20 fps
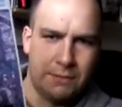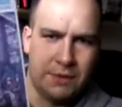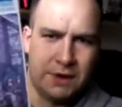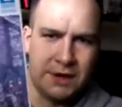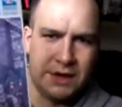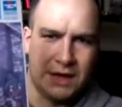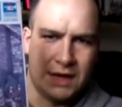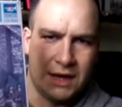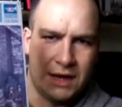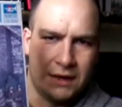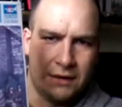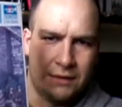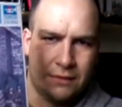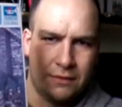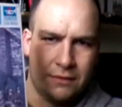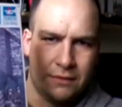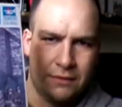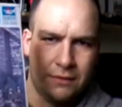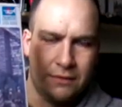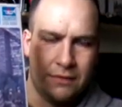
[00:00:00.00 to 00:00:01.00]
Again,
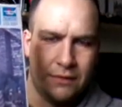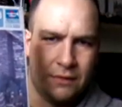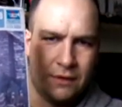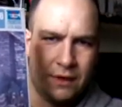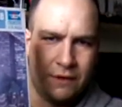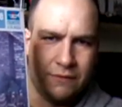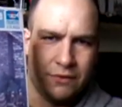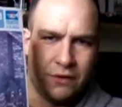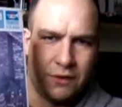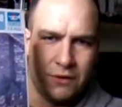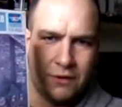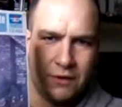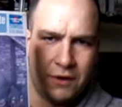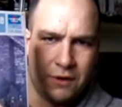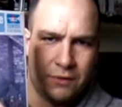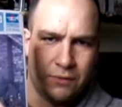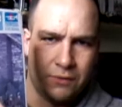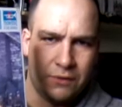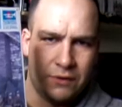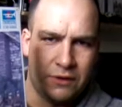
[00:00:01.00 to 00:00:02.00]
I've got
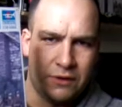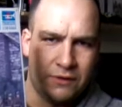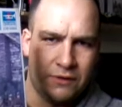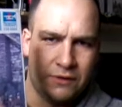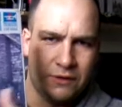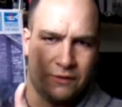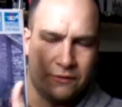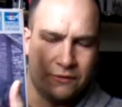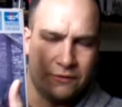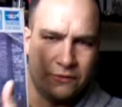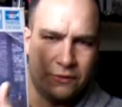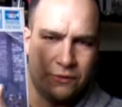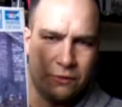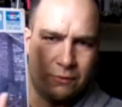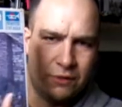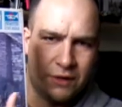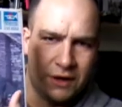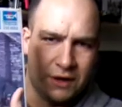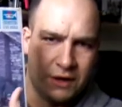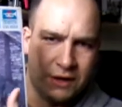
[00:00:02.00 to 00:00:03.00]
it doesn't
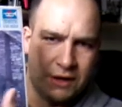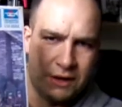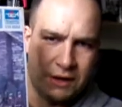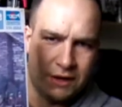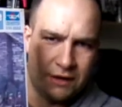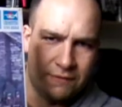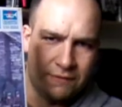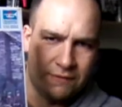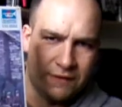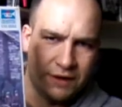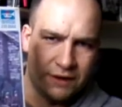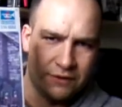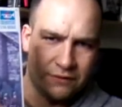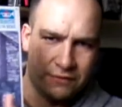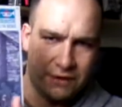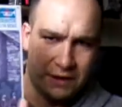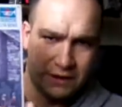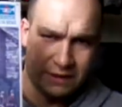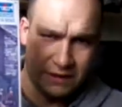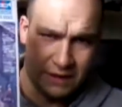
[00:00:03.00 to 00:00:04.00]
come with any figures
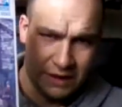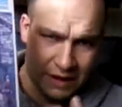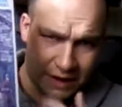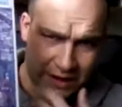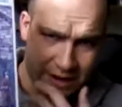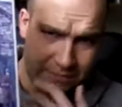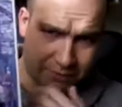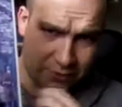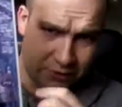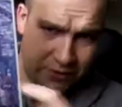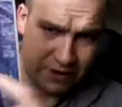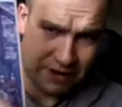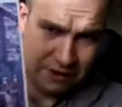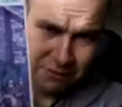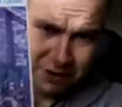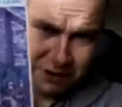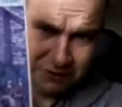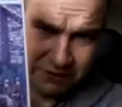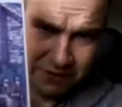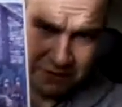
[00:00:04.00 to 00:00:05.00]
or anything like that, but
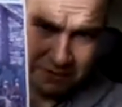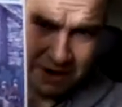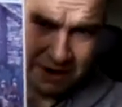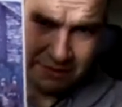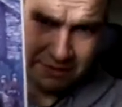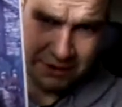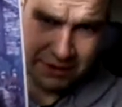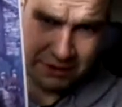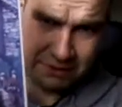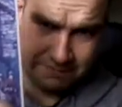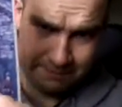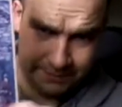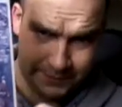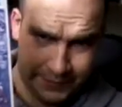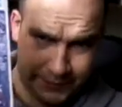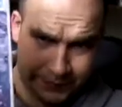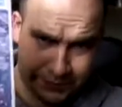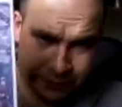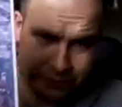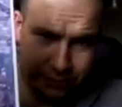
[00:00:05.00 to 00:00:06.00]
they're actually American,
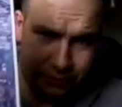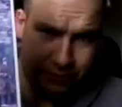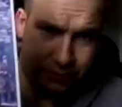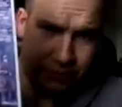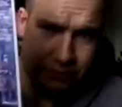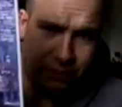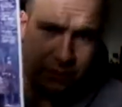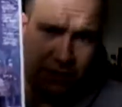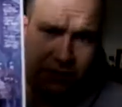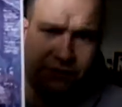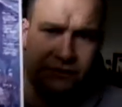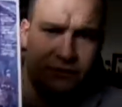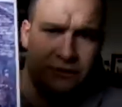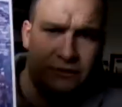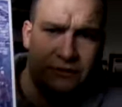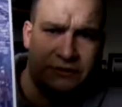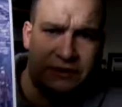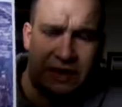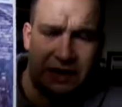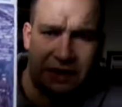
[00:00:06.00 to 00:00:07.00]
so it
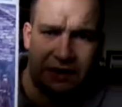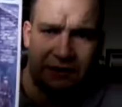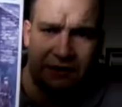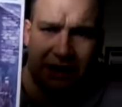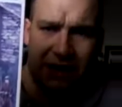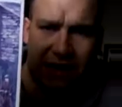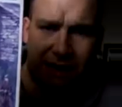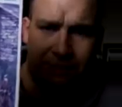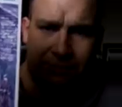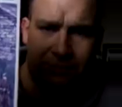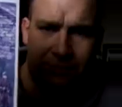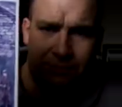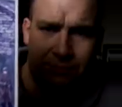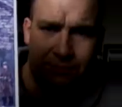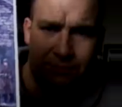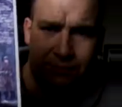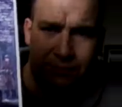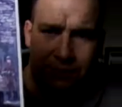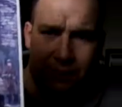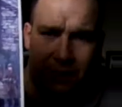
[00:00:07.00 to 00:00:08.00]
looks like it's captured,
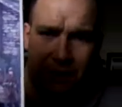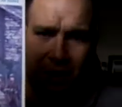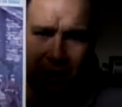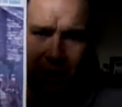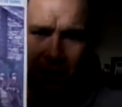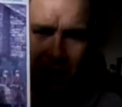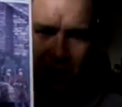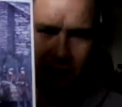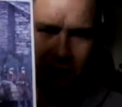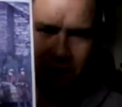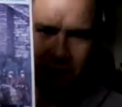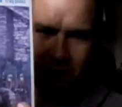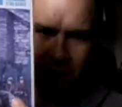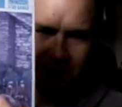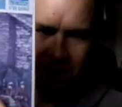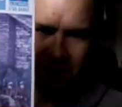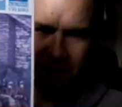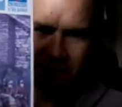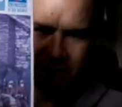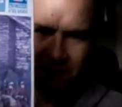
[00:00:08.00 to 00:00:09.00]
but this
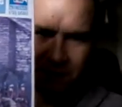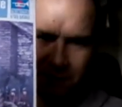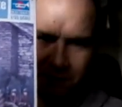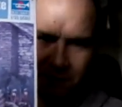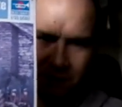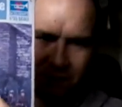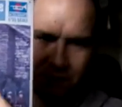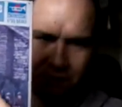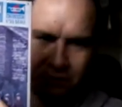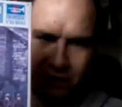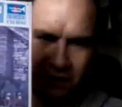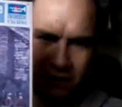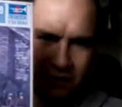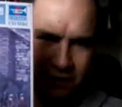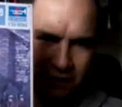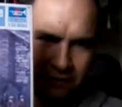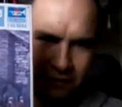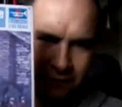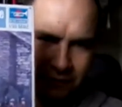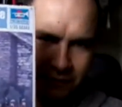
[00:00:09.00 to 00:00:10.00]
paint scheme looks pretty
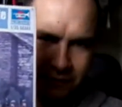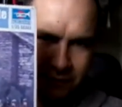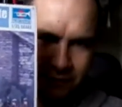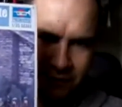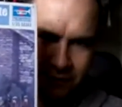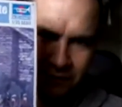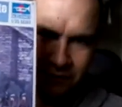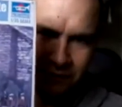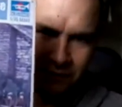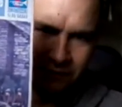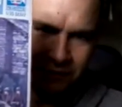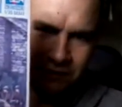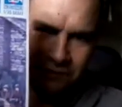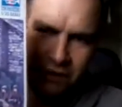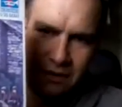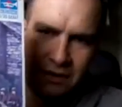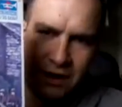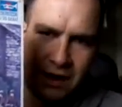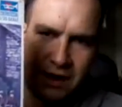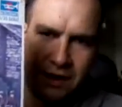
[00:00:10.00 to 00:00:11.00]
decent as well, so I'm going to have
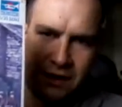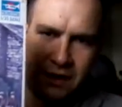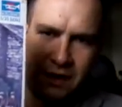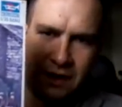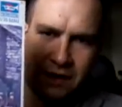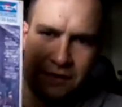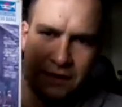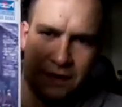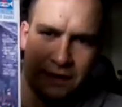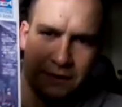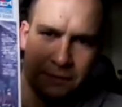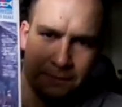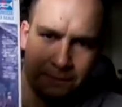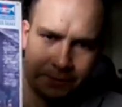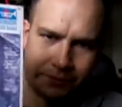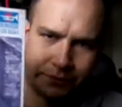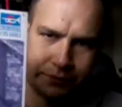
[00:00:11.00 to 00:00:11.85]
a crack at that, I think.